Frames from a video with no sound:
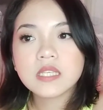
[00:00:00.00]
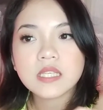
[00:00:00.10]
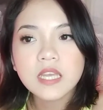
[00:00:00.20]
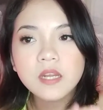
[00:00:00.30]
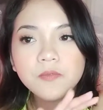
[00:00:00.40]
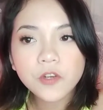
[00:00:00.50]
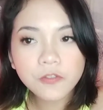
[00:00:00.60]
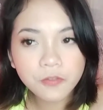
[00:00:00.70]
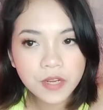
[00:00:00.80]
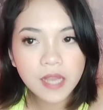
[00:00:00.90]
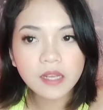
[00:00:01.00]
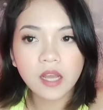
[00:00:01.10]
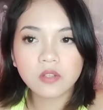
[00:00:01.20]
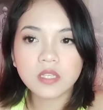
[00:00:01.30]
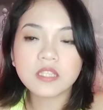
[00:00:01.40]
sign up for a free
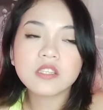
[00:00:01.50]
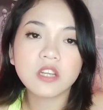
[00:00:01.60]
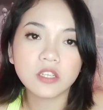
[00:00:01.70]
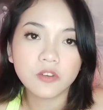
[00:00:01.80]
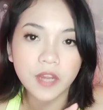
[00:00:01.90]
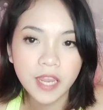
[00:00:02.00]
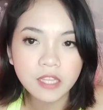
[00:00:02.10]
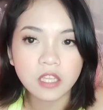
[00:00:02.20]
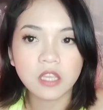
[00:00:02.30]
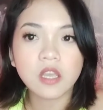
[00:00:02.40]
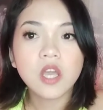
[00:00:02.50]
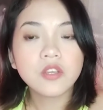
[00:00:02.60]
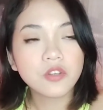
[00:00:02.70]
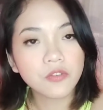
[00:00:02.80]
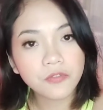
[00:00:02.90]
account, and start creating
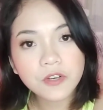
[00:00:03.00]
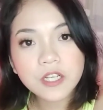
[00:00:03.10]
your